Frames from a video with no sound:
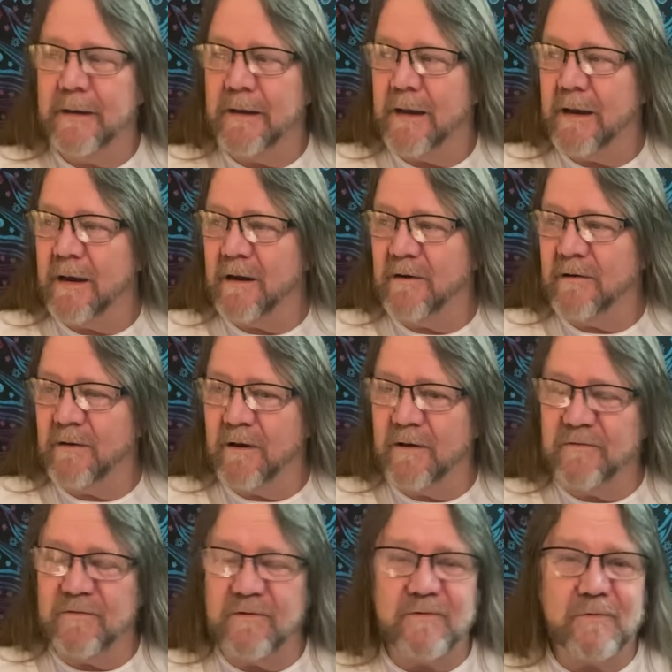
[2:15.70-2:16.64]
and uh,
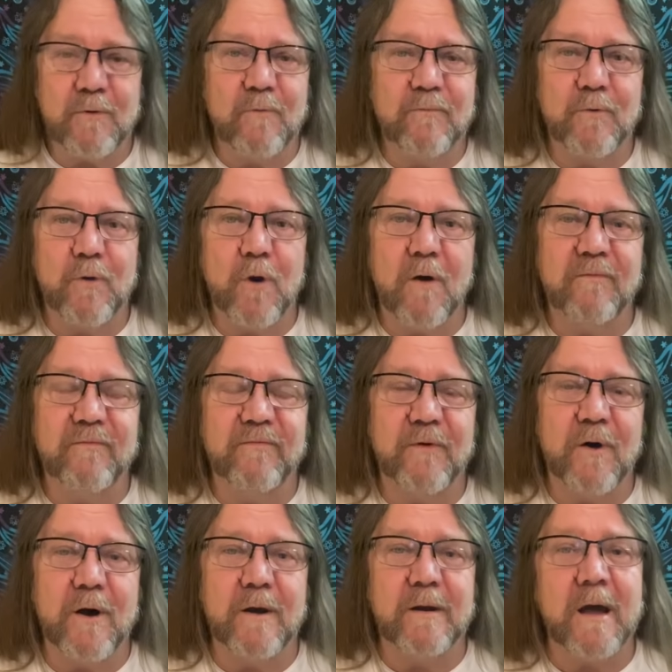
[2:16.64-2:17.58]
just overall
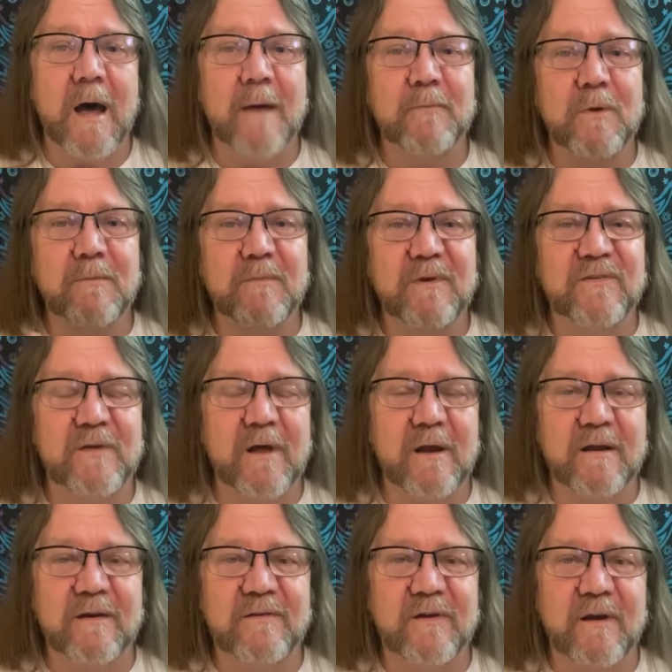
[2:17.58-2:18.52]
fun. I'm going to be
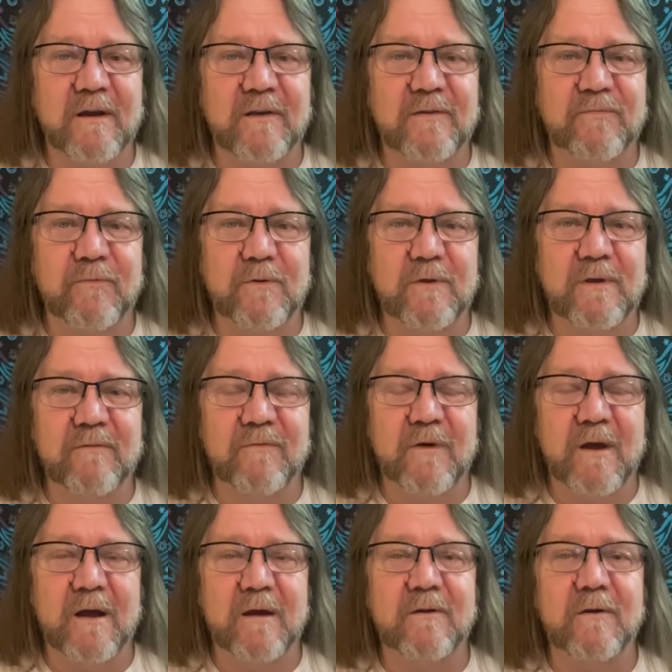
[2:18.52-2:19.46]
selling tickets for the
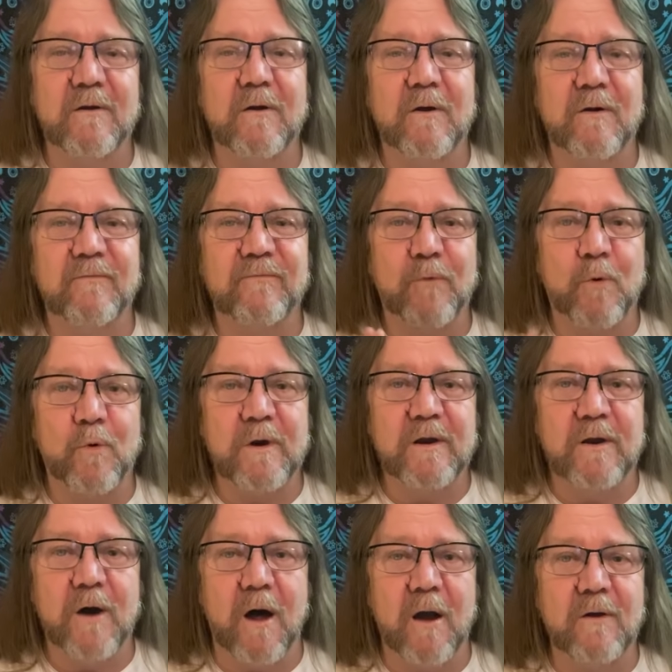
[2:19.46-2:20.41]
event. They are
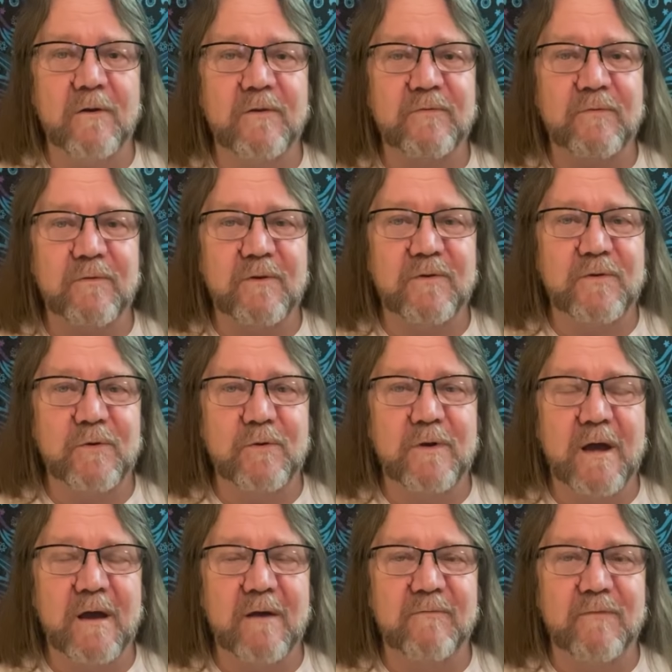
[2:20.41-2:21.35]
$40 for the
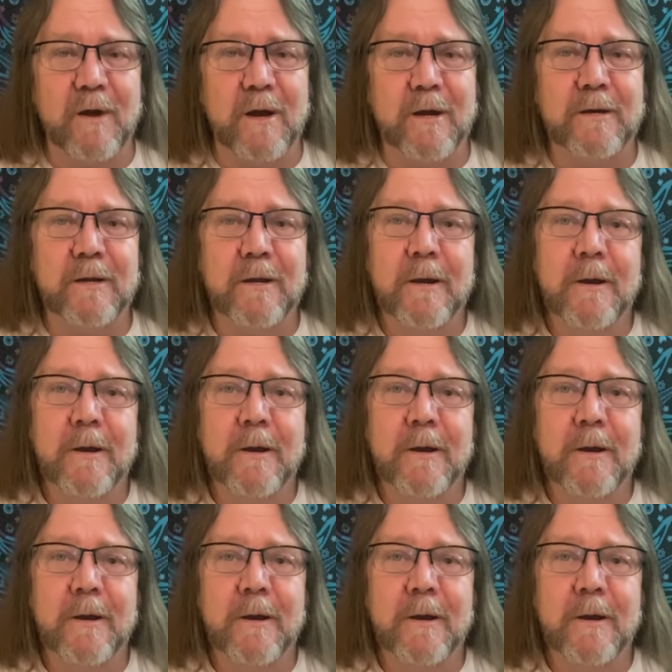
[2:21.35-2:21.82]
two-day event.